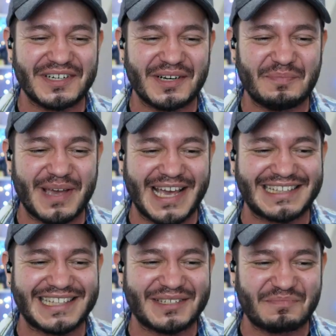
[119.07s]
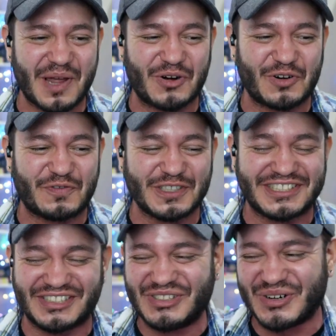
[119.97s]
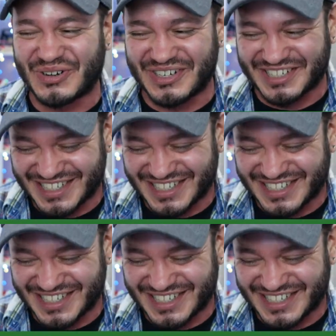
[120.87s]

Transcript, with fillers: I... a manly and powerful snorer.